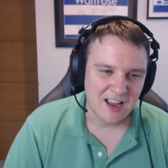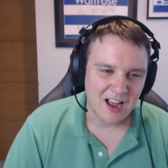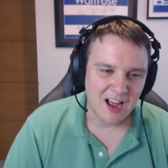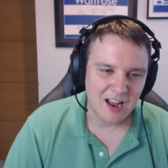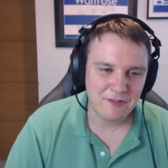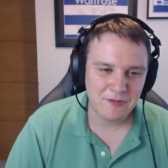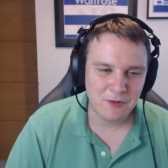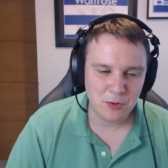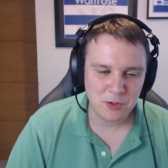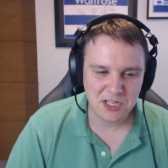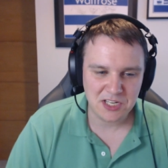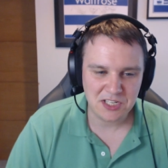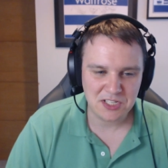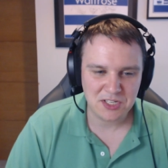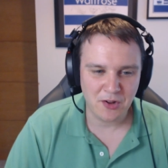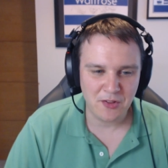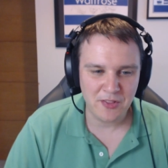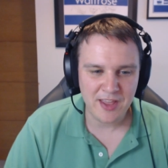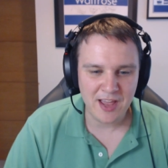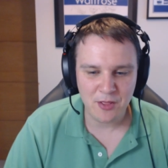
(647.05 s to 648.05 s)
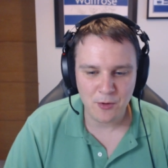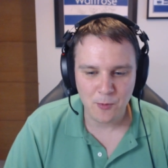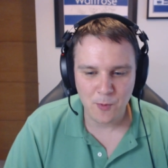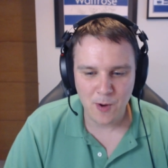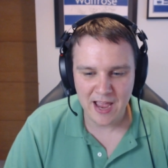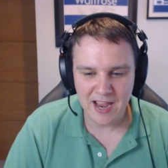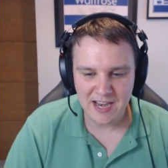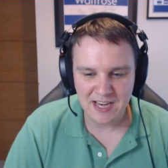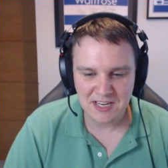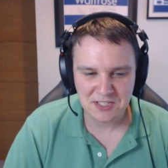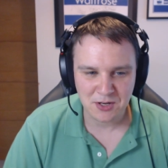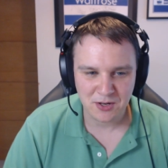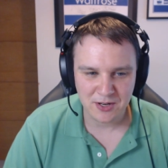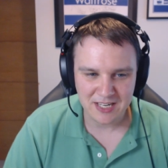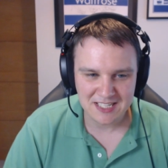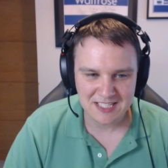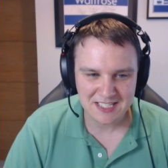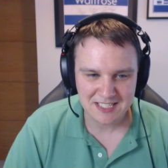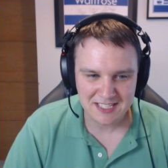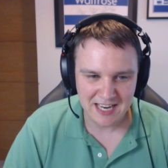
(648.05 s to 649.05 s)
Unfortunately, it's gone the other way and he's got
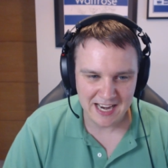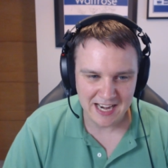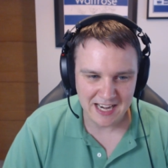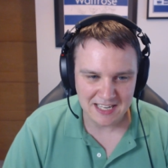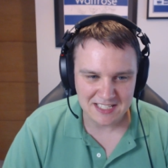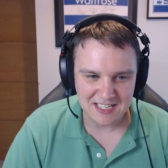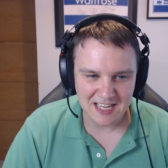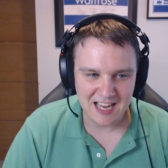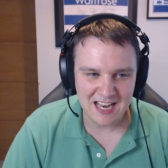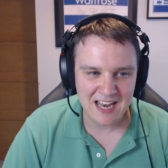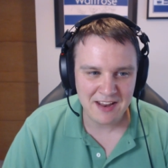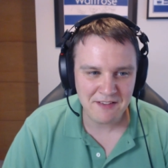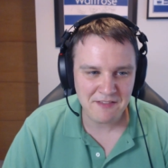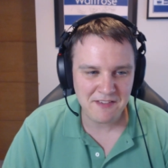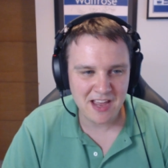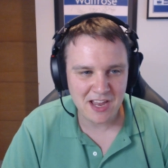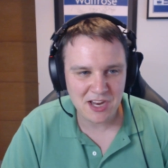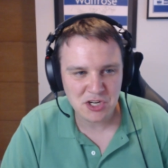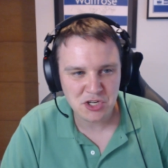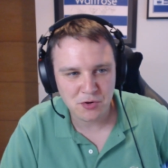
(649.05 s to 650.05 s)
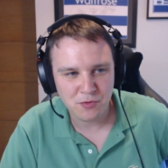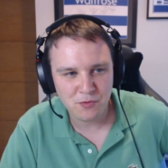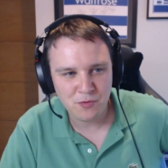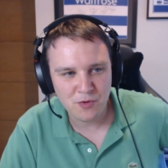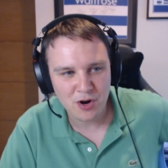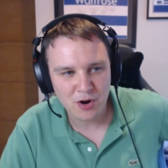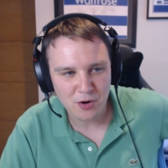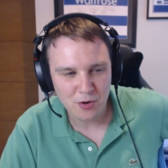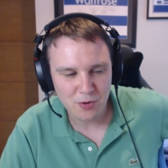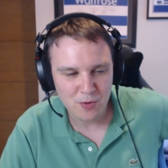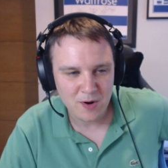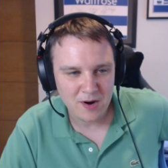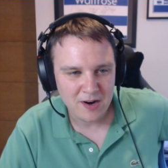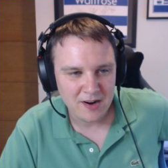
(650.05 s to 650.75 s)
extinct. Olivier Giroud,